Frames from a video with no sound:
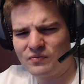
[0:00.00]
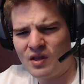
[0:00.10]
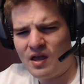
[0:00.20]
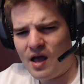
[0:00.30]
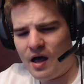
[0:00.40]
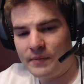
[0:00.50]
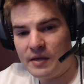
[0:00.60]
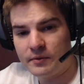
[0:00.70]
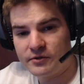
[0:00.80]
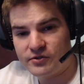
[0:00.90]
I'll be
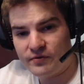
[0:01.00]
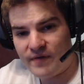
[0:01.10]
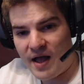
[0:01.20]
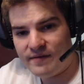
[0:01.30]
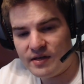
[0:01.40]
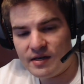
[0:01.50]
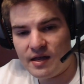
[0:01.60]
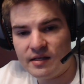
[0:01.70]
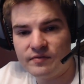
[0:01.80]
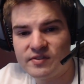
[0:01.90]
able to survive it
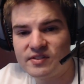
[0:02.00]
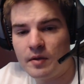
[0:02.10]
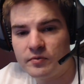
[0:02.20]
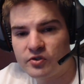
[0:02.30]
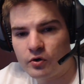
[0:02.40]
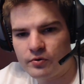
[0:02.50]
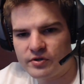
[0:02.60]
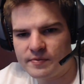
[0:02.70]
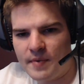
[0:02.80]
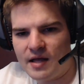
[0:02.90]
and give some sort of
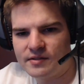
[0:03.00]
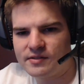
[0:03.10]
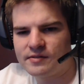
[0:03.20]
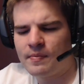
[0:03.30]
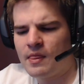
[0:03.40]
response.